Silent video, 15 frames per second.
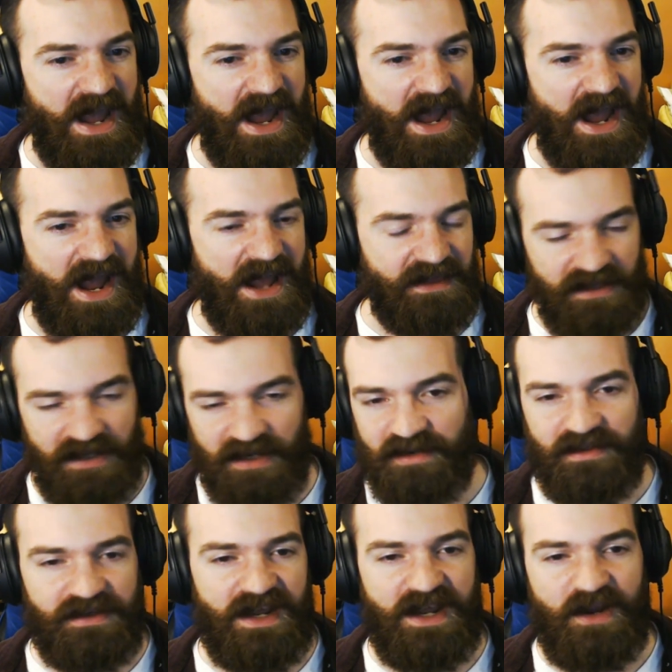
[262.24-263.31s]
At the end of
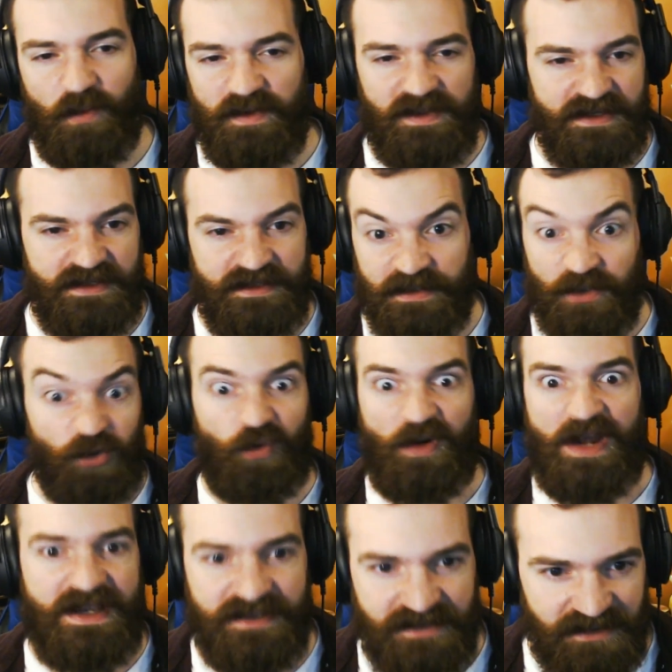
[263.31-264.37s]
the day, when this
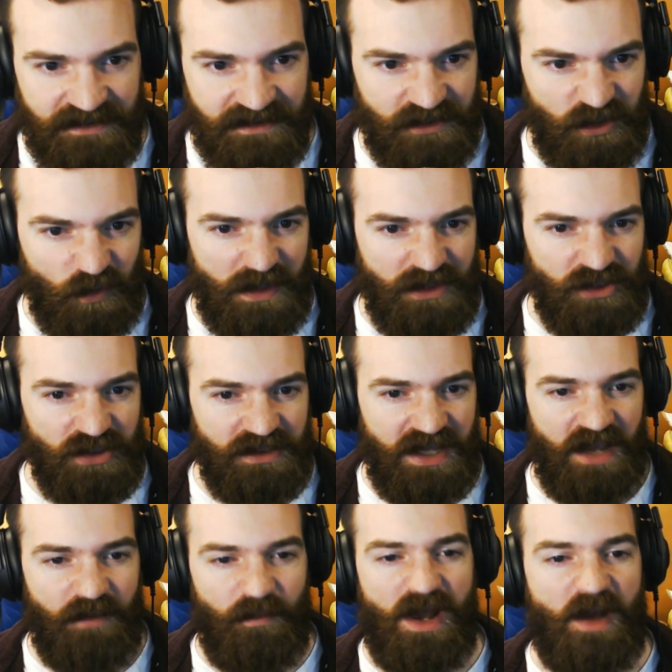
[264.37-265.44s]
drastic situation
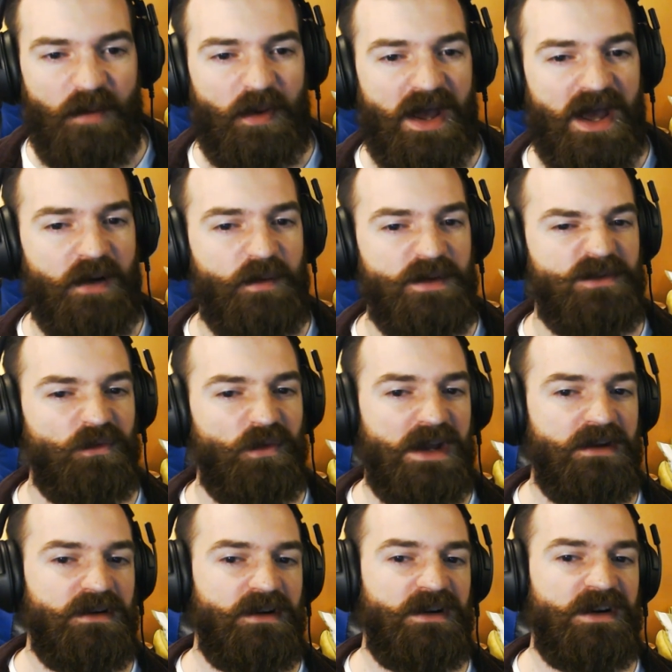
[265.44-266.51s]
came up, I was
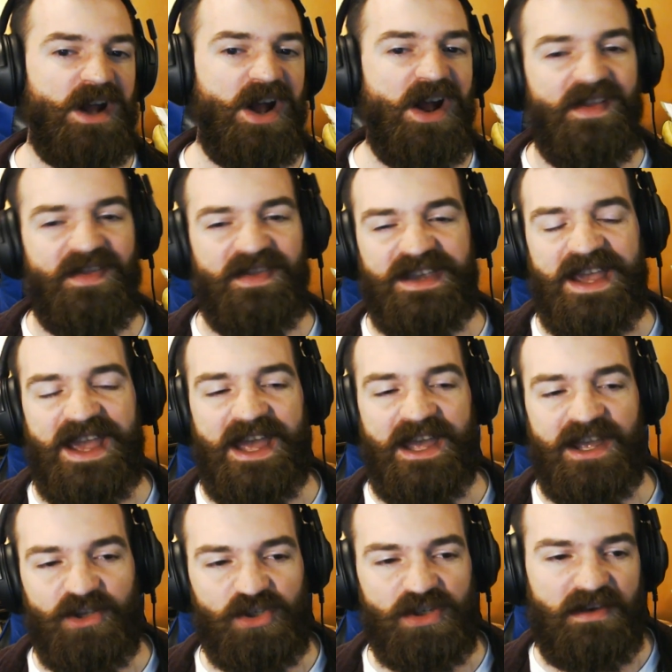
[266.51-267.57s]
rendered on the
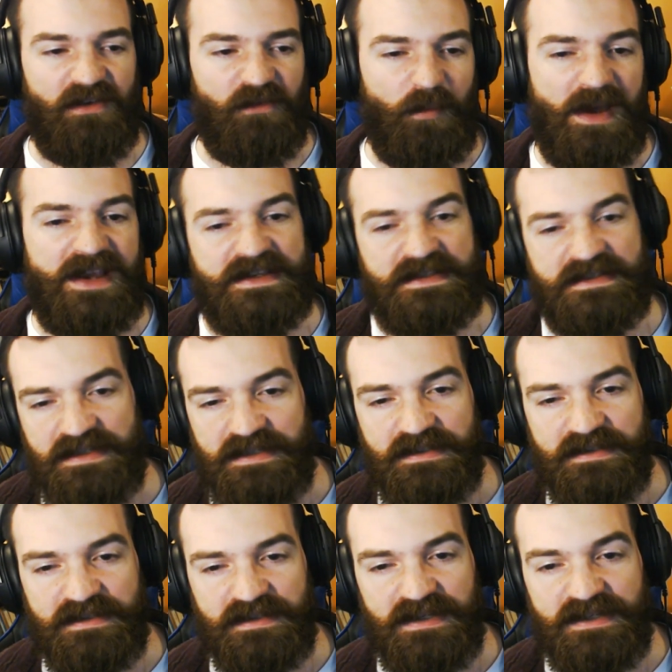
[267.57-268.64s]
edge of my
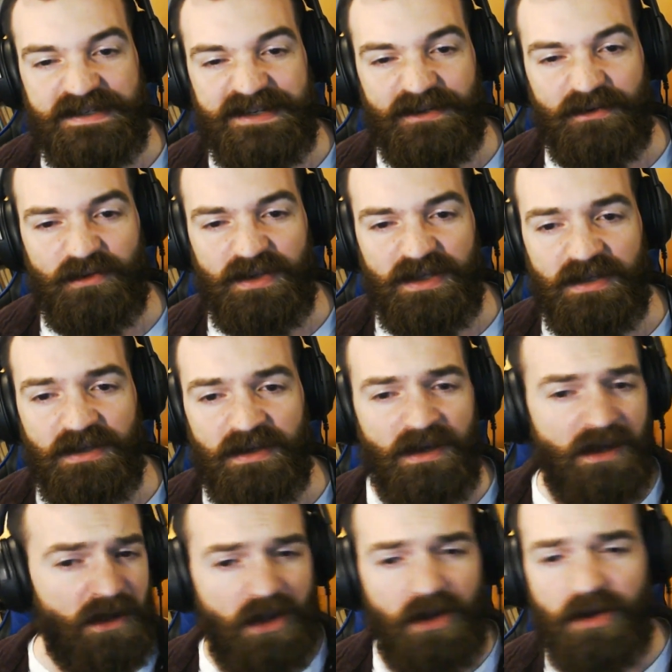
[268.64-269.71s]
seat until the
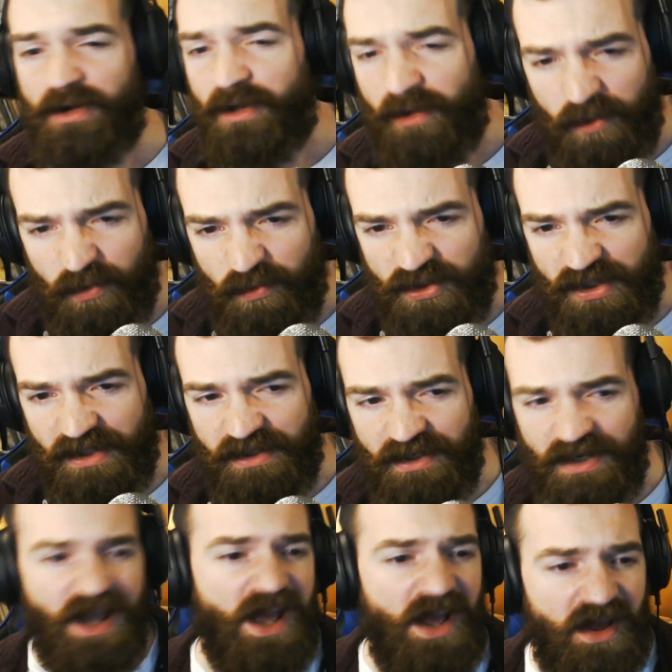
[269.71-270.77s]
conclusion
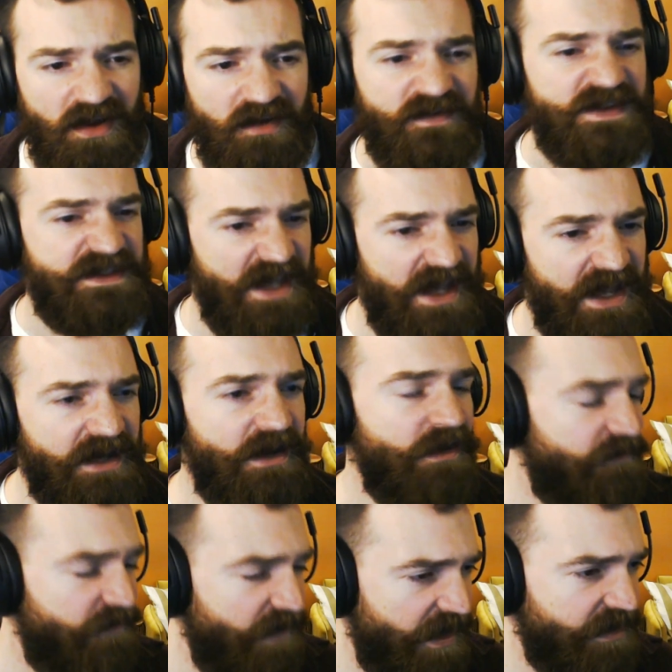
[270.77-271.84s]
of said
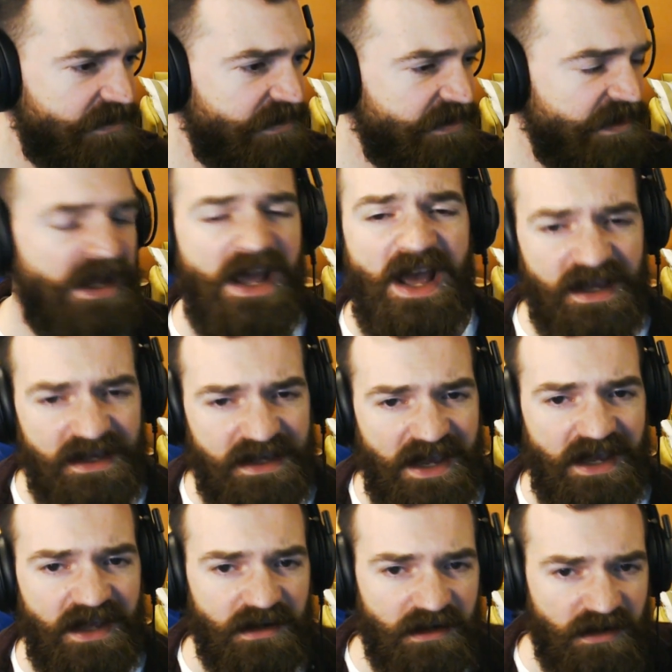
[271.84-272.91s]
event.
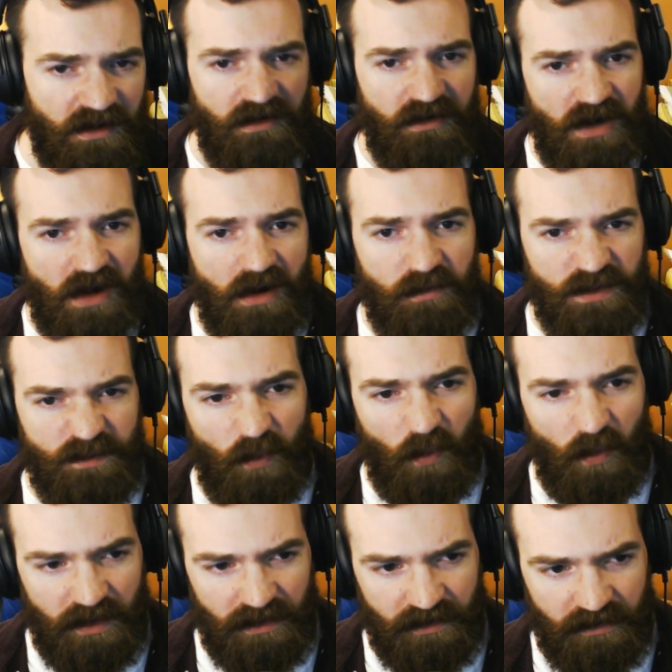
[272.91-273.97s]
Again, no
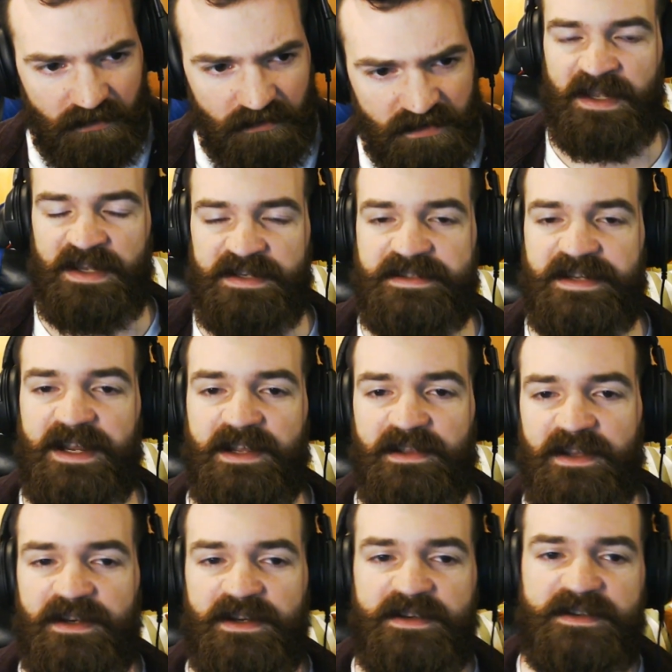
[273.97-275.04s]
spoilers.
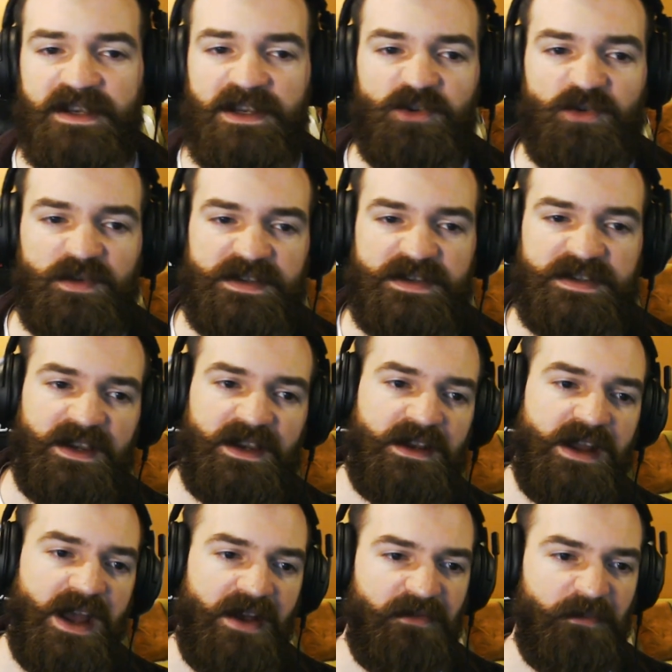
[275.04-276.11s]
Dalen is interesting
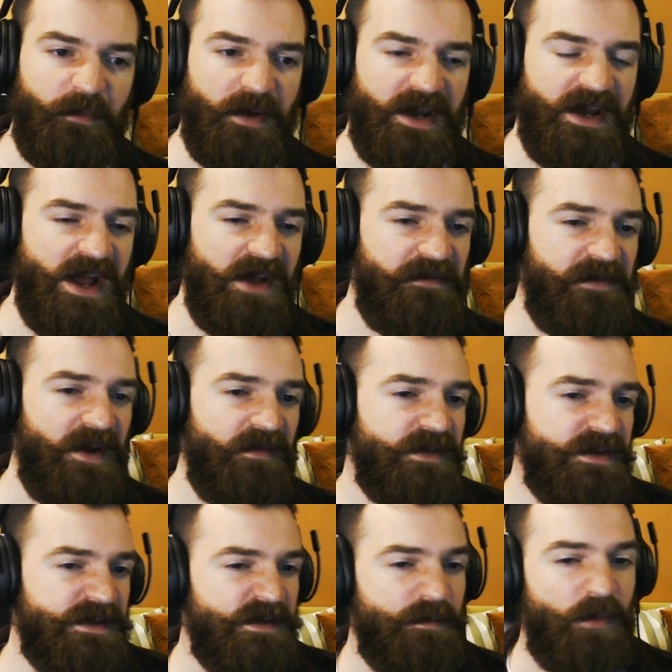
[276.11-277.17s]
enough, but I found the
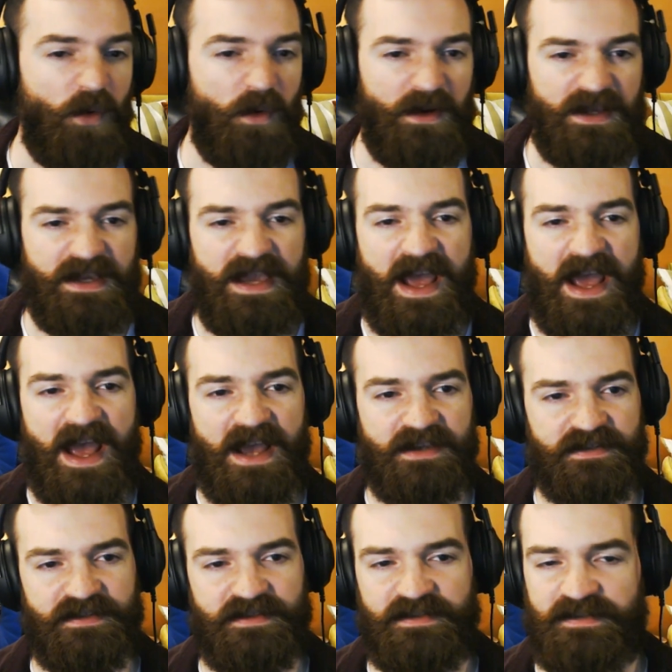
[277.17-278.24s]
supporting
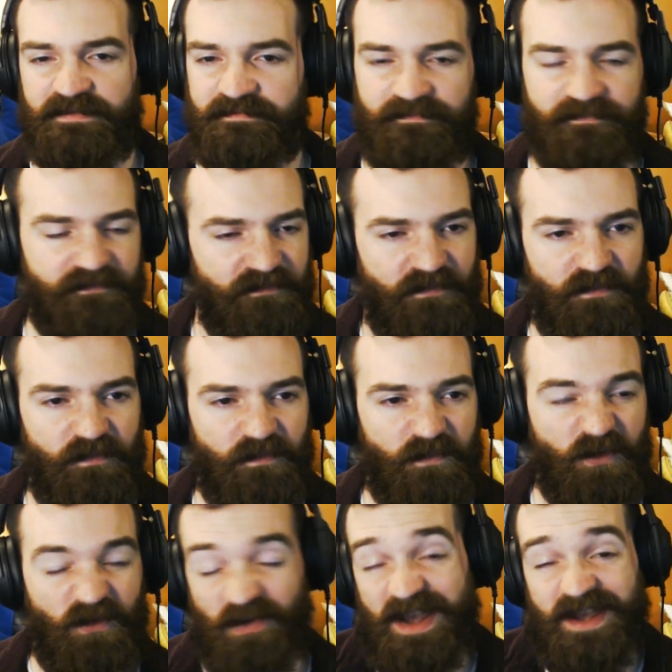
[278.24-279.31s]
cast
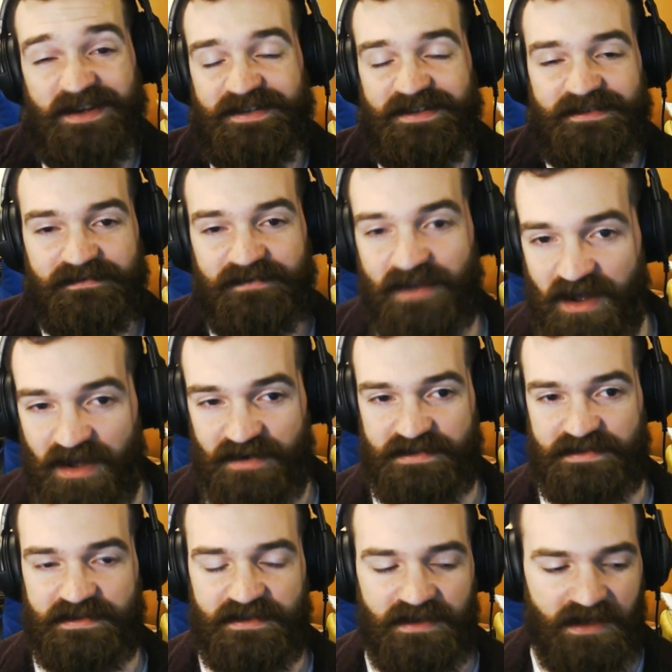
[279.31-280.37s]
great,
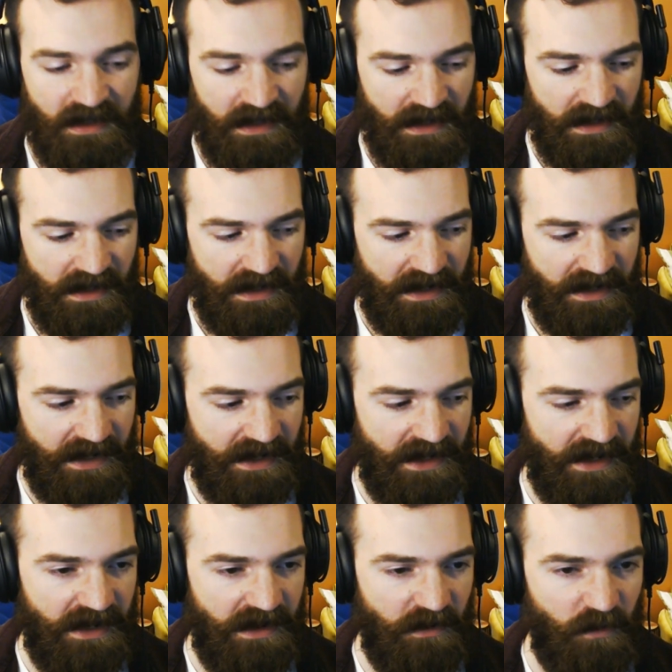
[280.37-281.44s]
honestly.
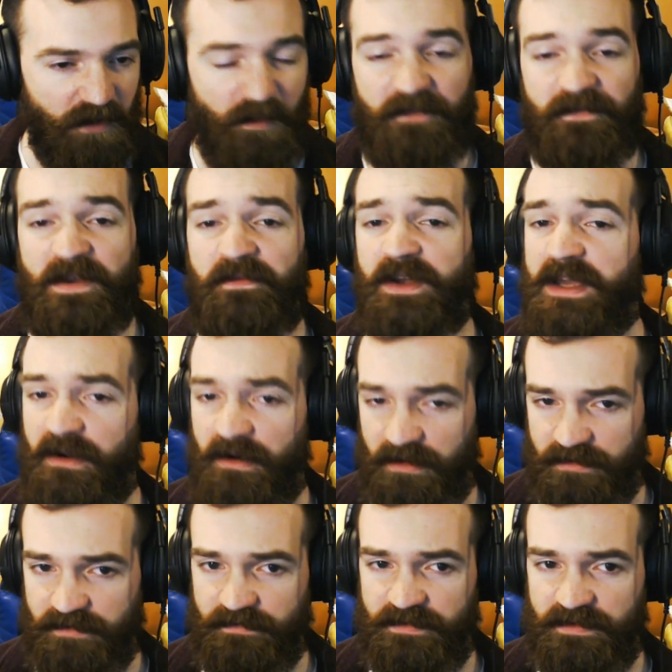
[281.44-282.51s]
One of my favorite
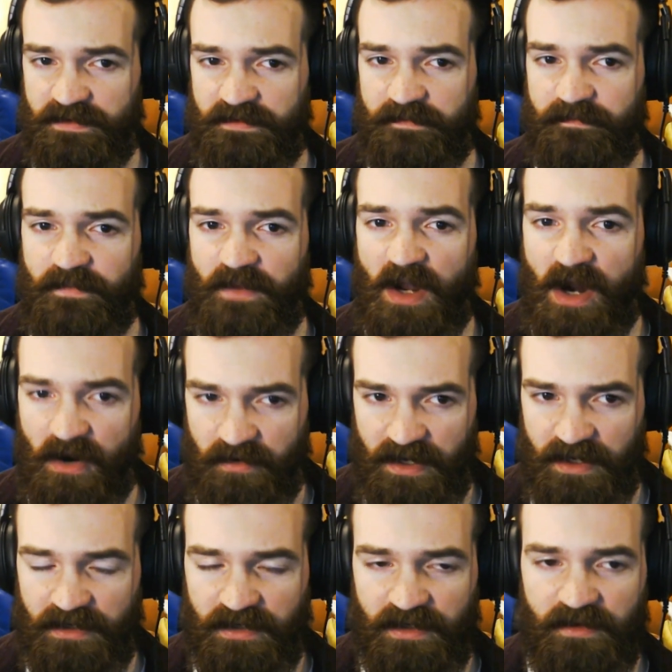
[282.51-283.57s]
characters,
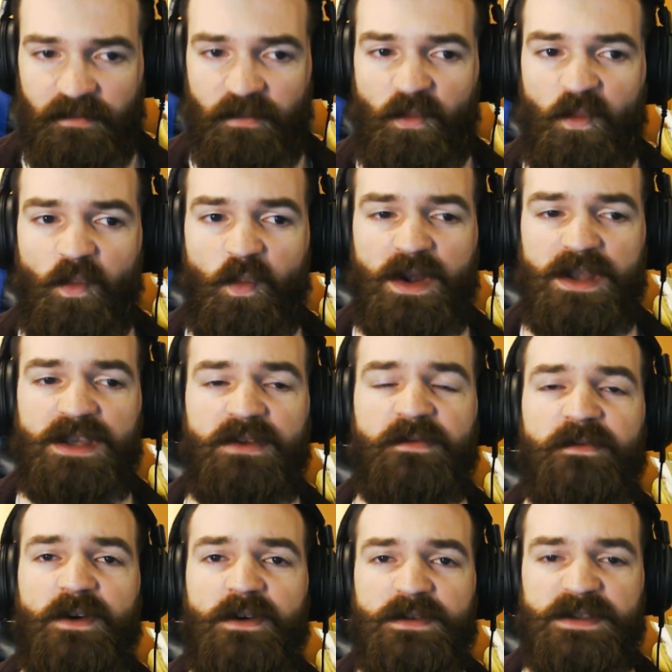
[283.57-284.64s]
Ahakarin, when you
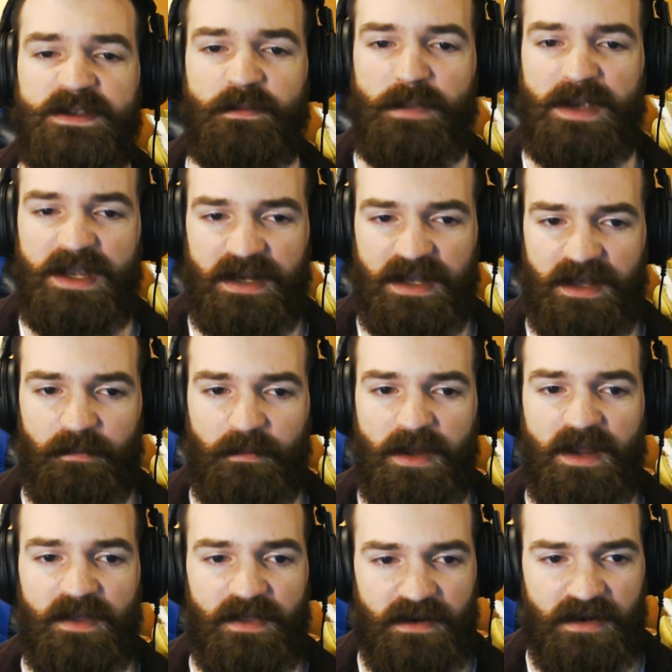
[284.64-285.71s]
first meet him
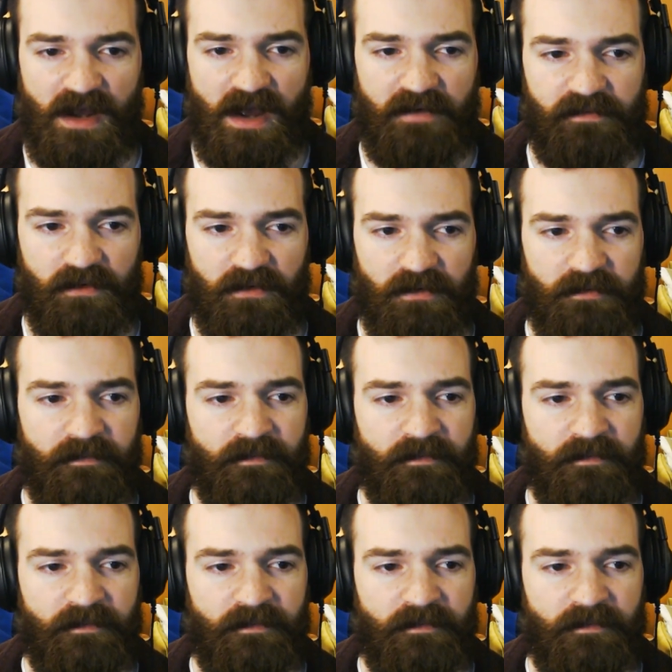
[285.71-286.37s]
in the novel,